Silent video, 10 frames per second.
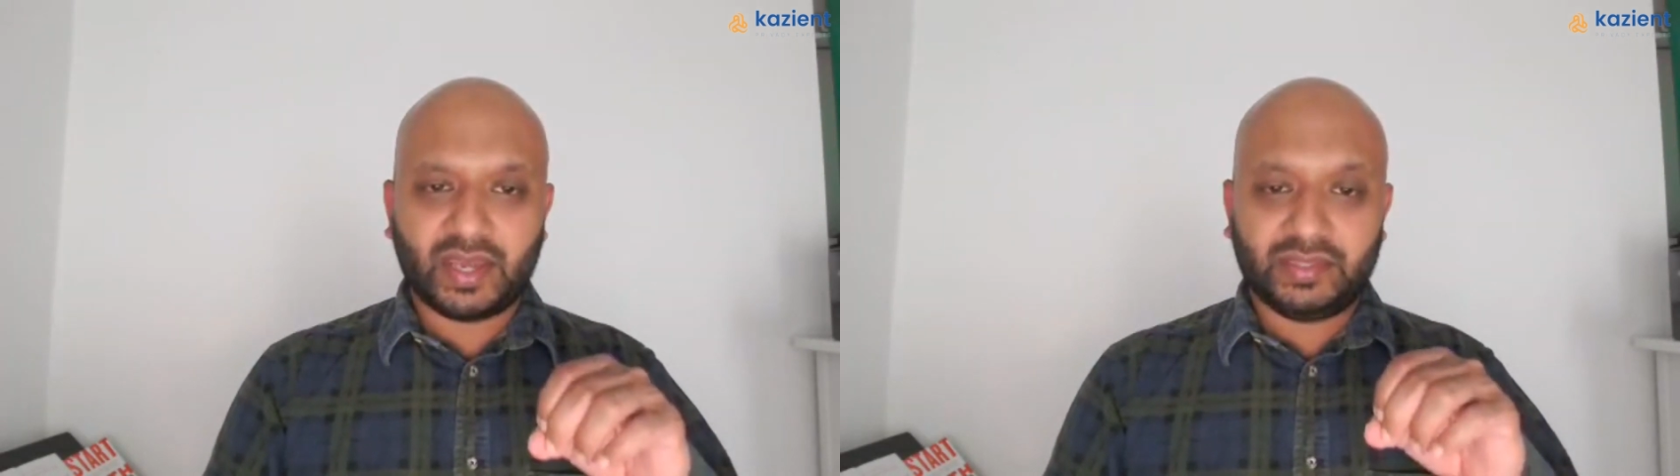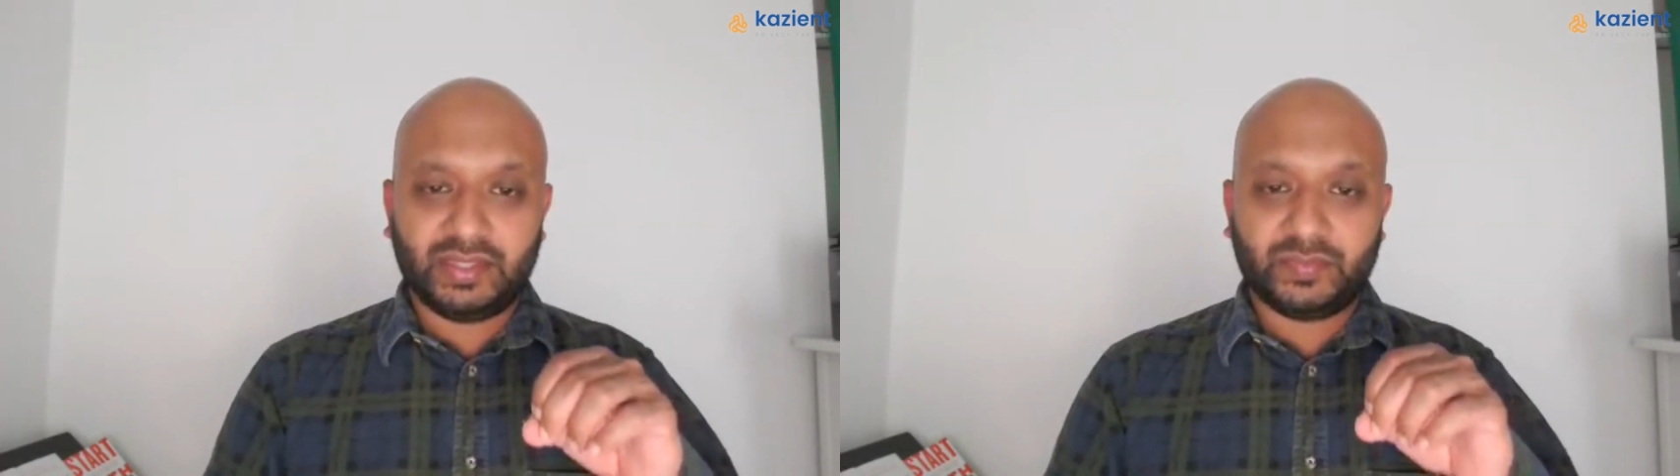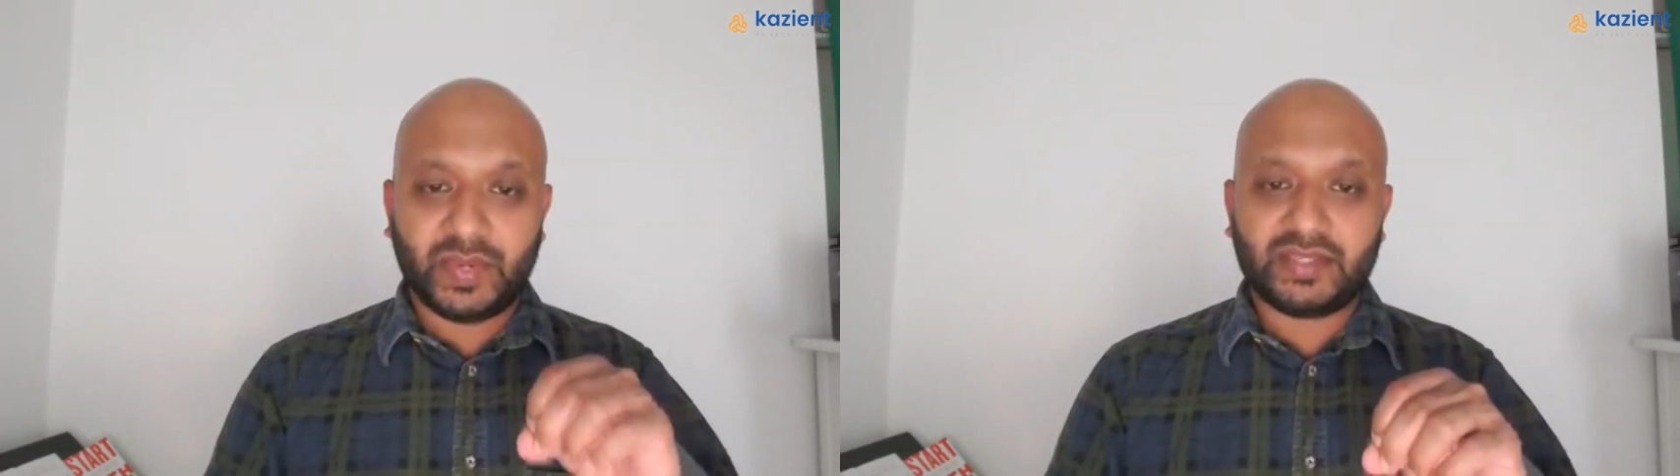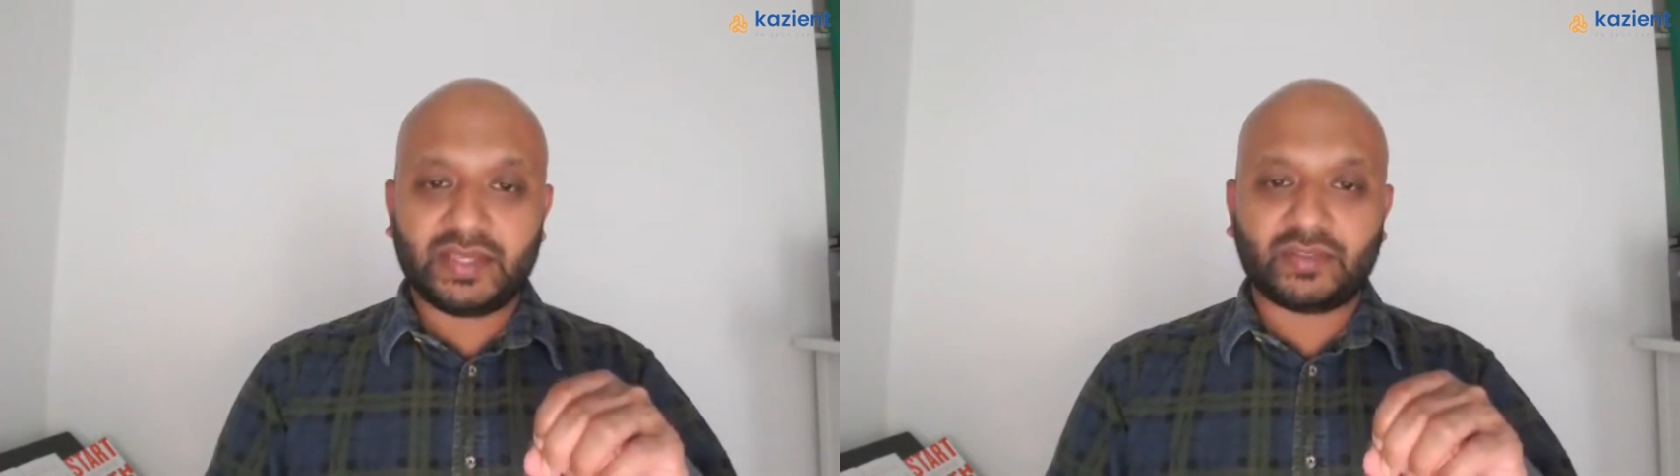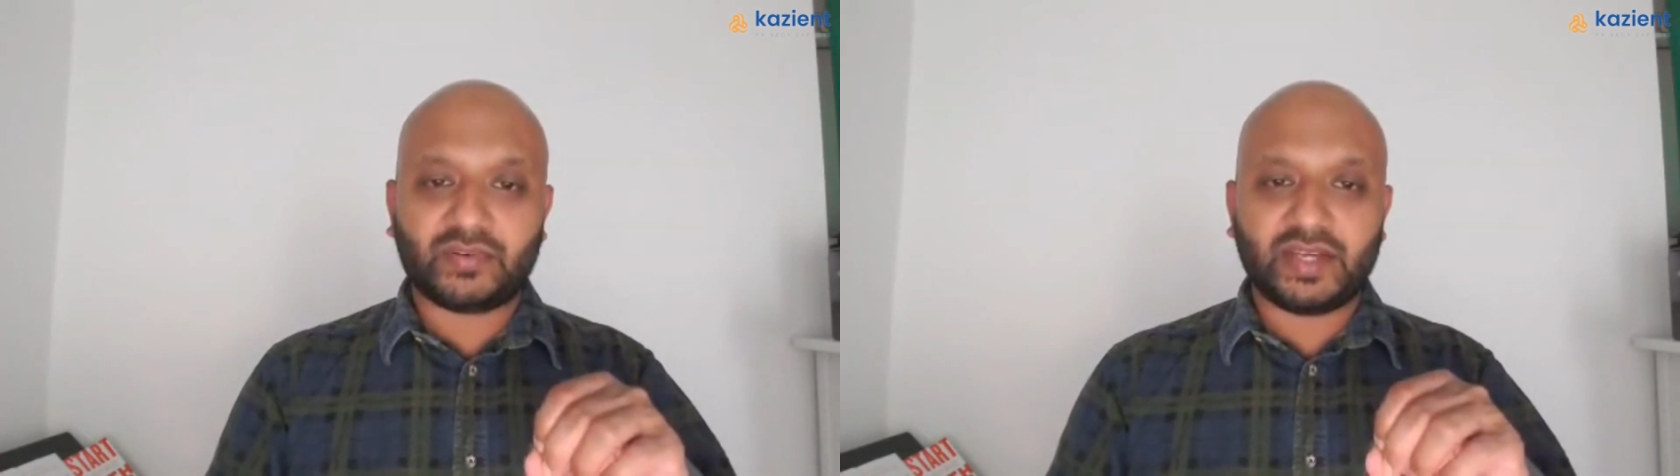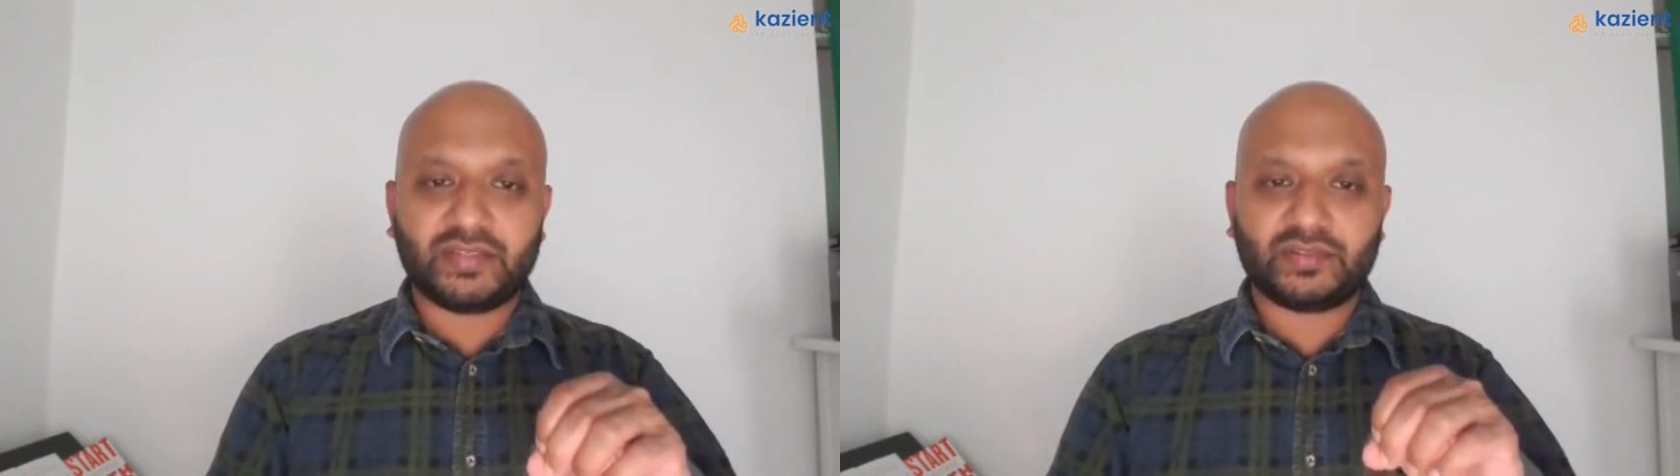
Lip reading: these basic rights